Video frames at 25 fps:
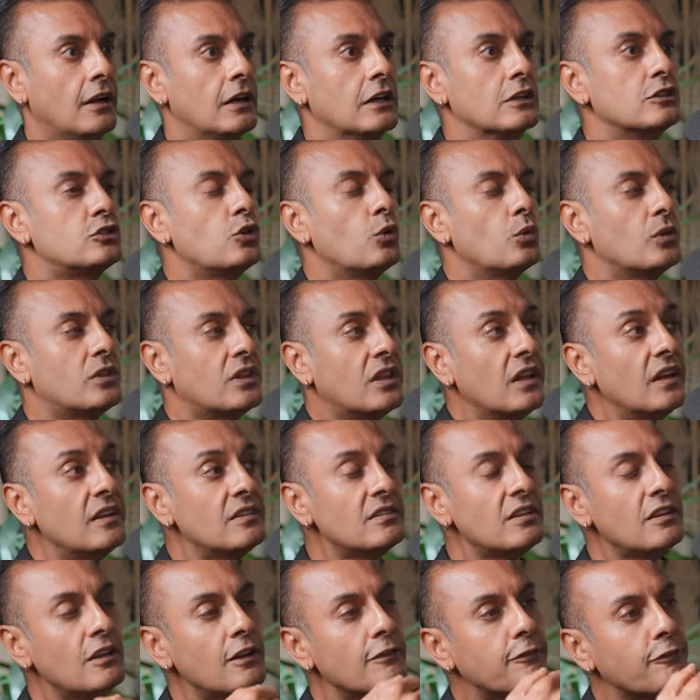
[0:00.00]
So
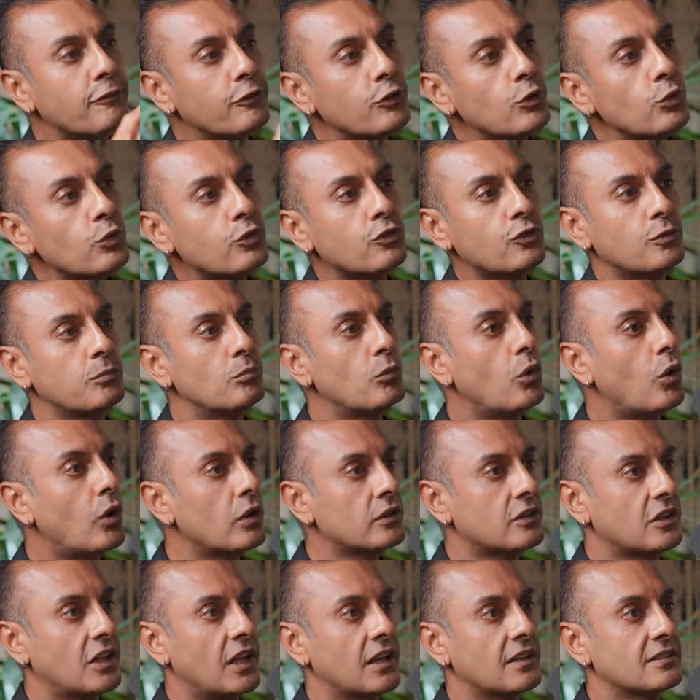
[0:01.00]
these are the few small
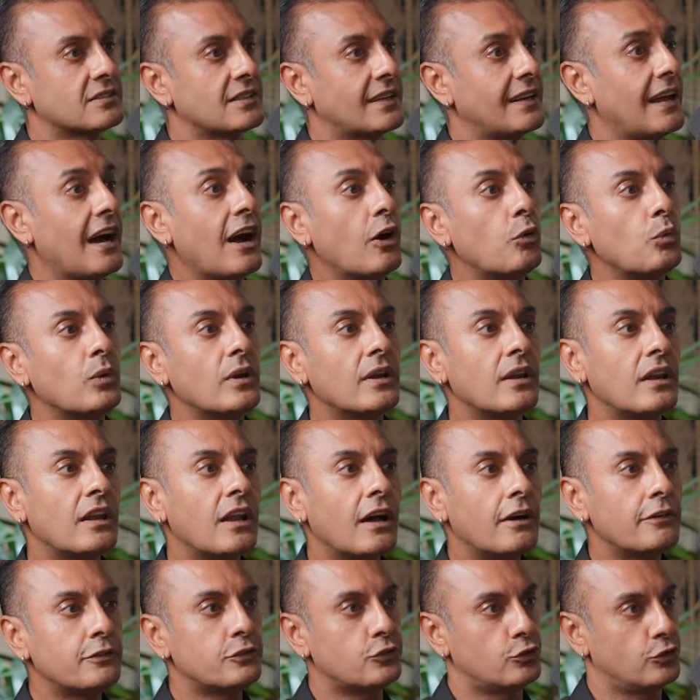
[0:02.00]
things that I would
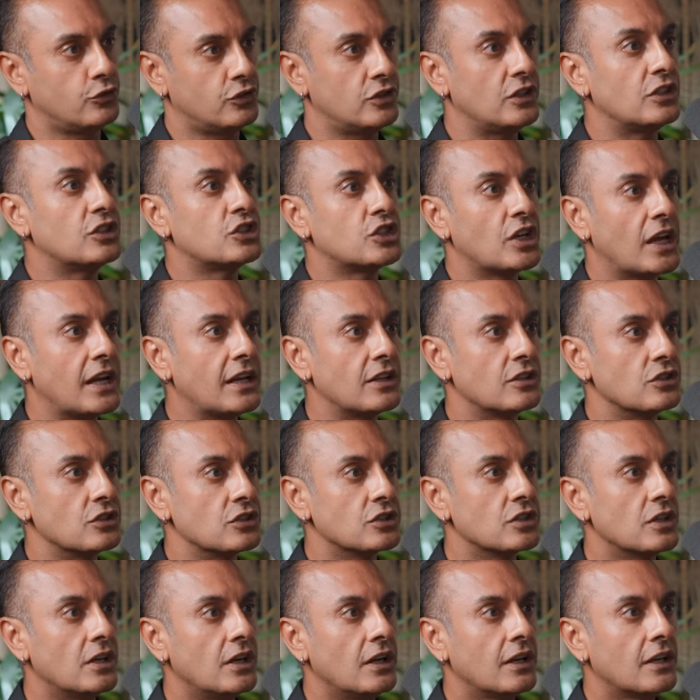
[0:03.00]
love to see change.